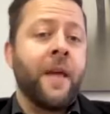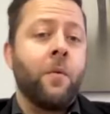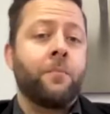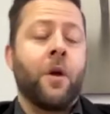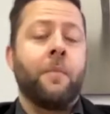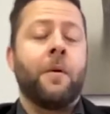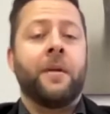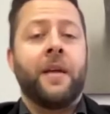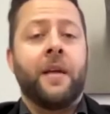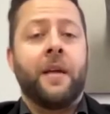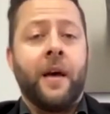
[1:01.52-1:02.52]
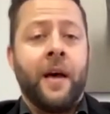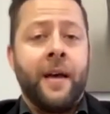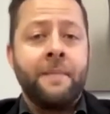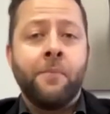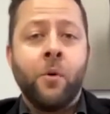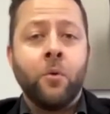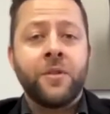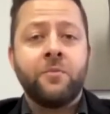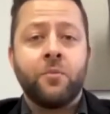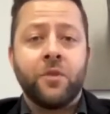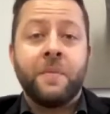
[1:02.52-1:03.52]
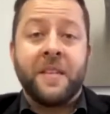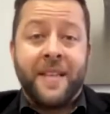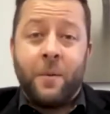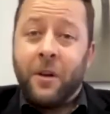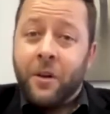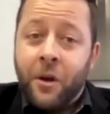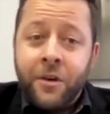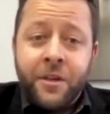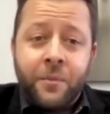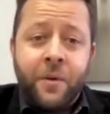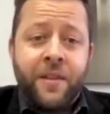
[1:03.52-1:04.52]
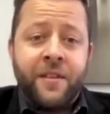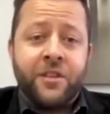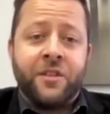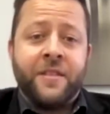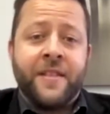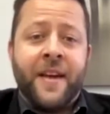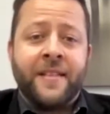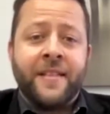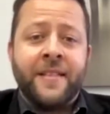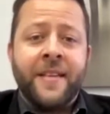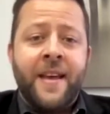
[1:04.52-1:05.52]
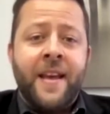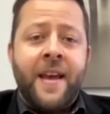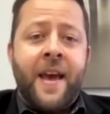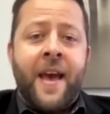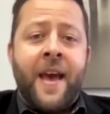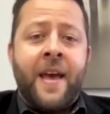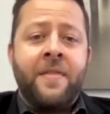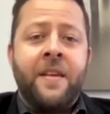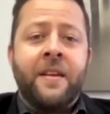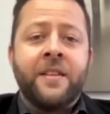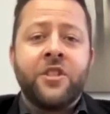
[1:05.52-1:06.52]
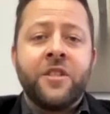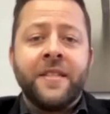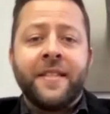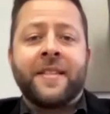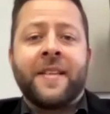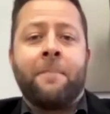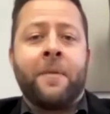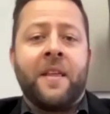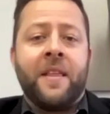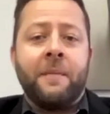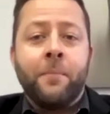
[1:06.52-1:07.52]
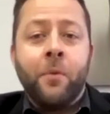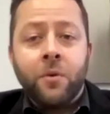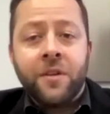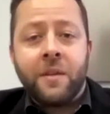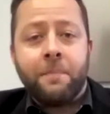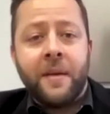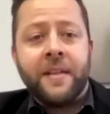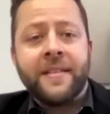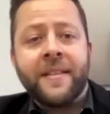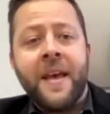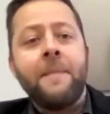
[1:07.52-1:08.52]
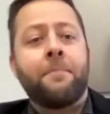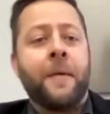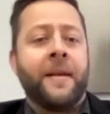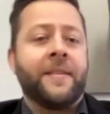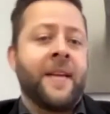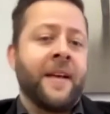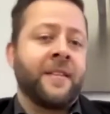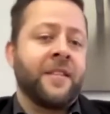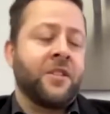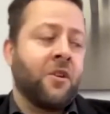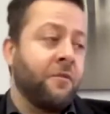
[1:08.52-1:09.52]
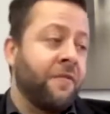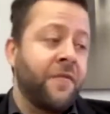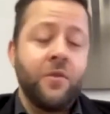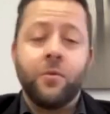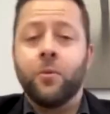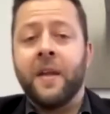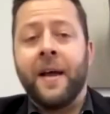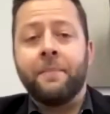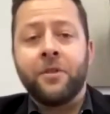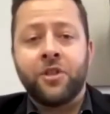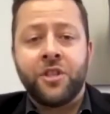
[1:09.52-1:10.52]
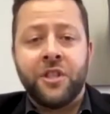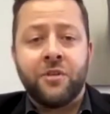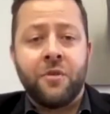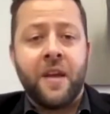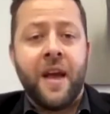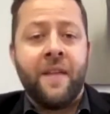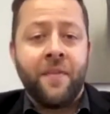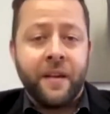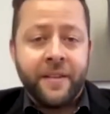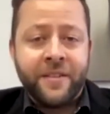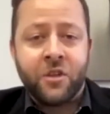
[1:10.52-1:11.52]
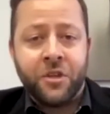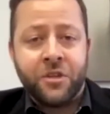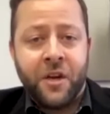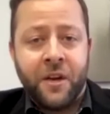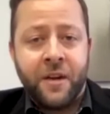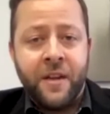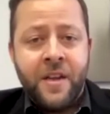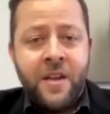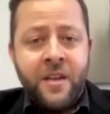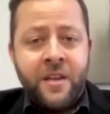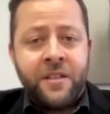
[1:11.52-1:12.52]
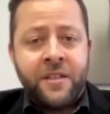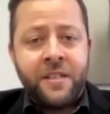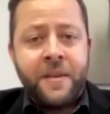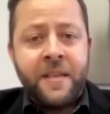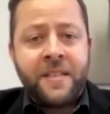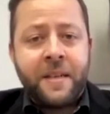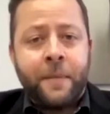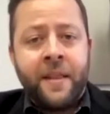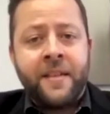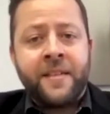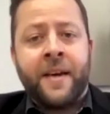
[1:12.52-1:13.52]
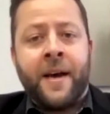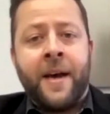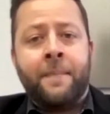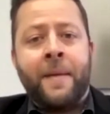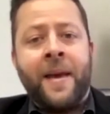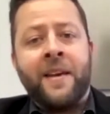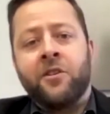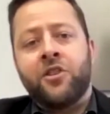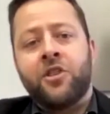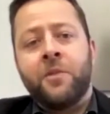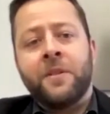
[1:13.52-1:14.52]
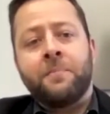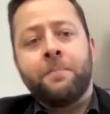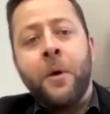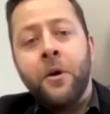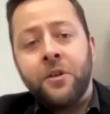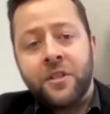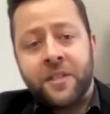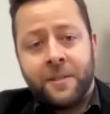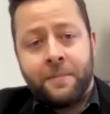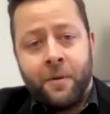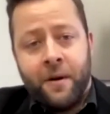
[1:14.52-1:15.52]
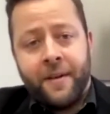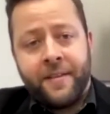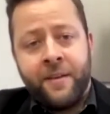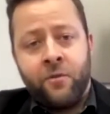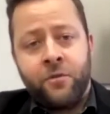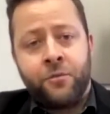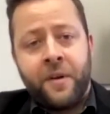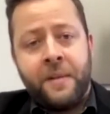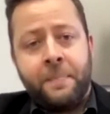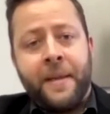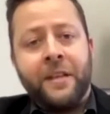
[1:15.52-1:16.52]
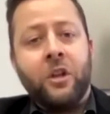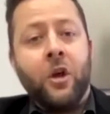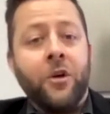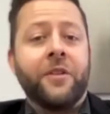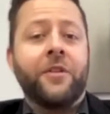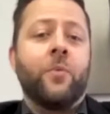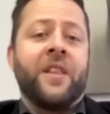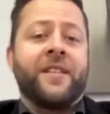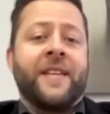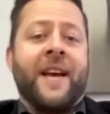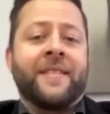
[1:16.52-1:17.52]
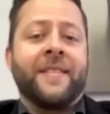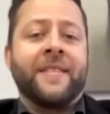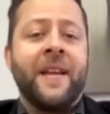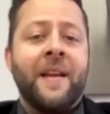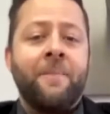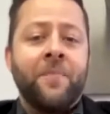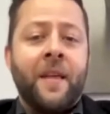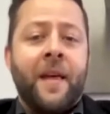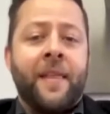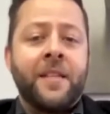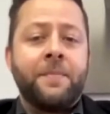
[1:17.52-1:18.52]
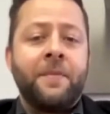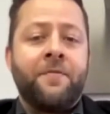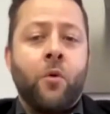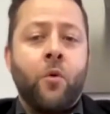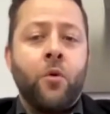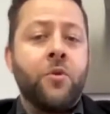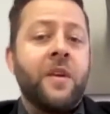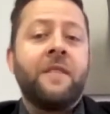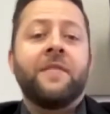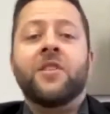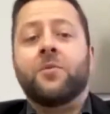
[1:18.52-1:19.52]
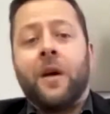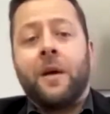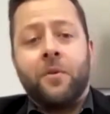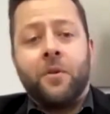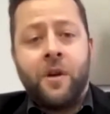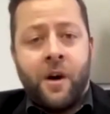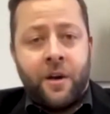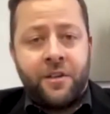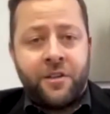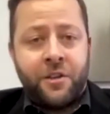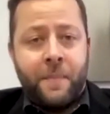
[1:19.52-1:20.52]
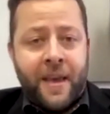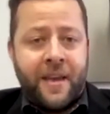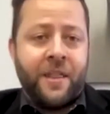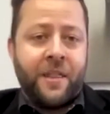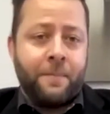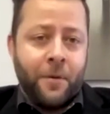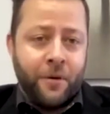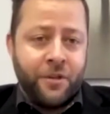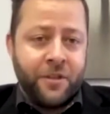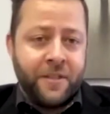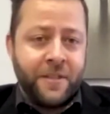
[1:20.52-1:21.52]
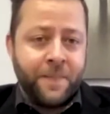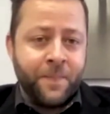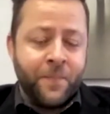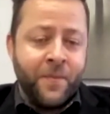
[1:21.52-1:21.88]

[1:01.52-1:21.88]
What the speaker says: they were probably imported, which means they were loaded with additional taxes. And the logistics company that imported the beans, they paid taxes on fuel and machinery, and the list goes on. So this means that by the time a consumer purchases a product, it has already been loaded with taxes. And that is before you even swipe your card to make the purchase.